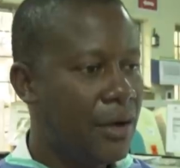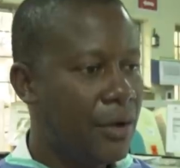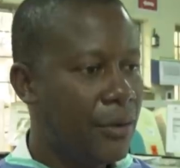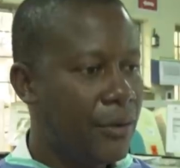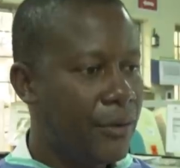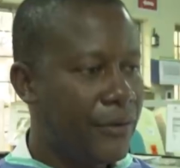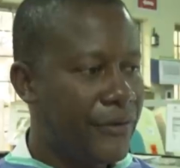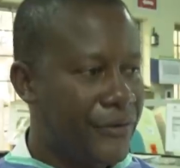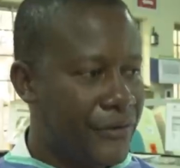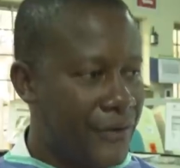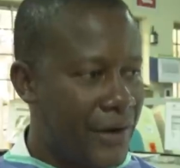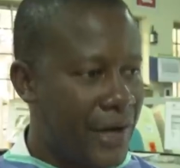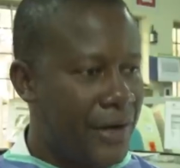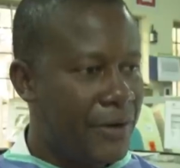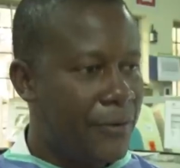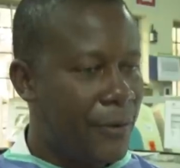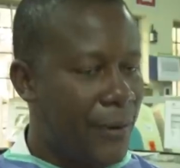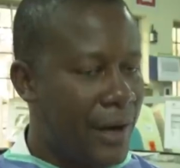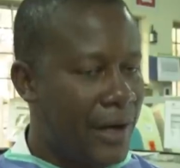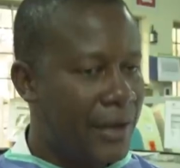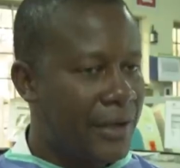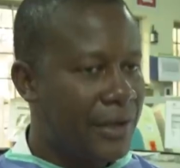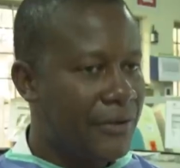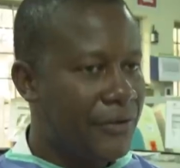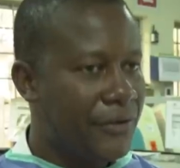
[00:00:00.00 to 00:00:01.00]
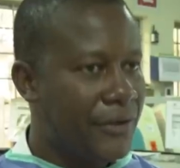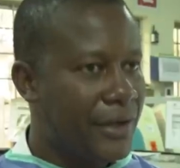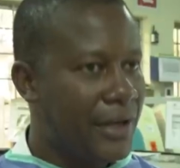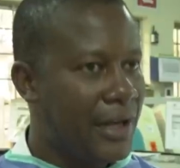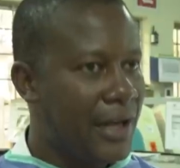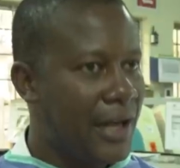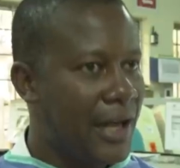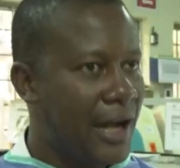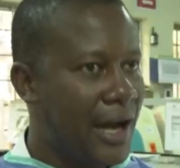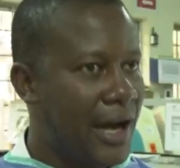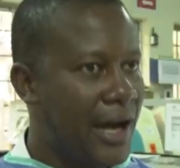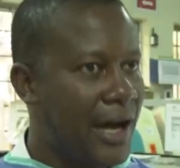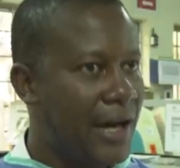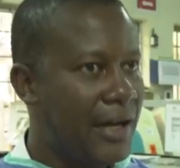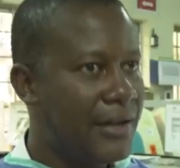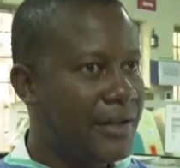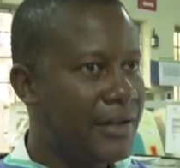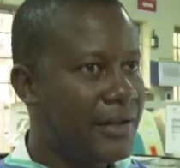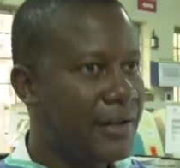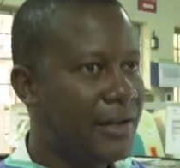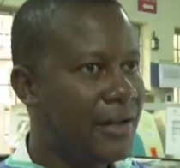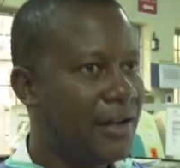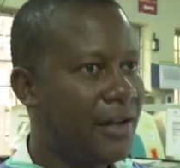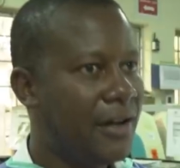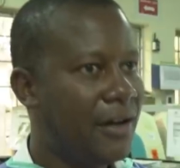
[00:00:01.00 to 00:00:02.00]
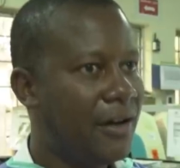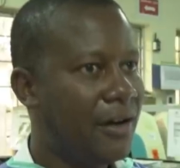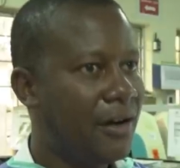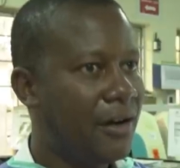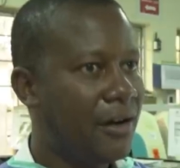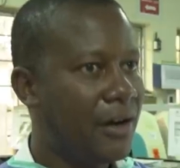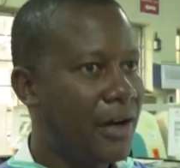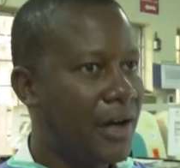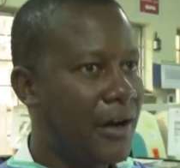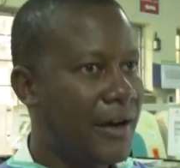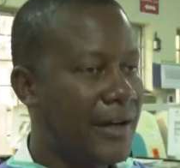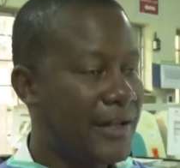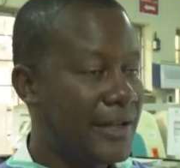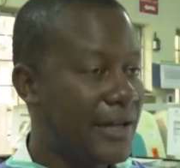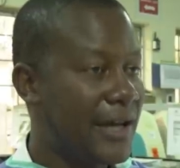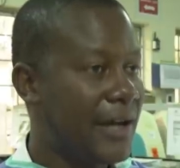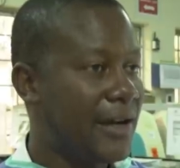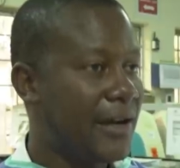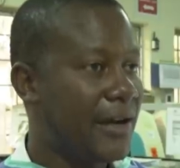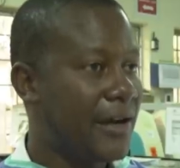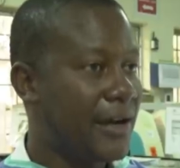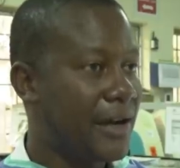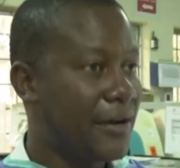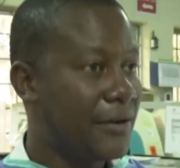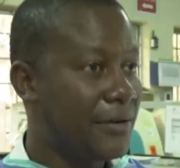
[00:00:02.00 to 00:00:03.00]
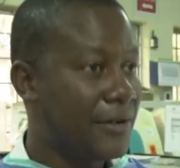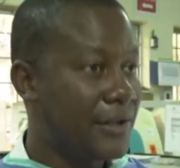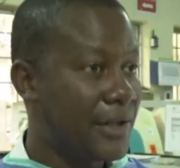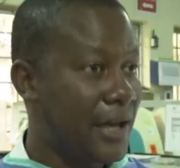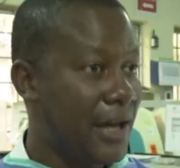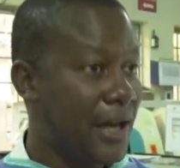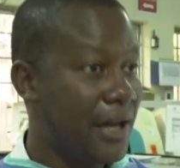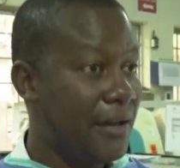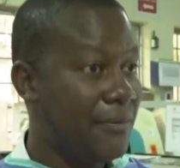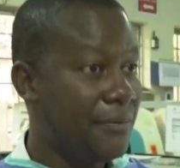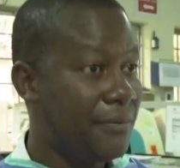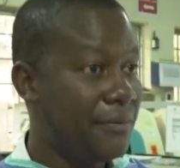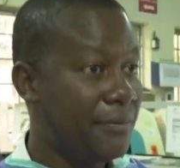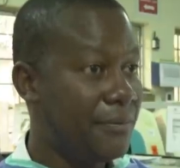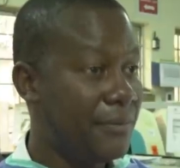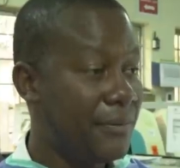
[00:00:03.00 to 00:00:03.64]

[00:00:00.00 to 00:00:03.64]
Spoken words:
We've tried working really hard on our turnaround time.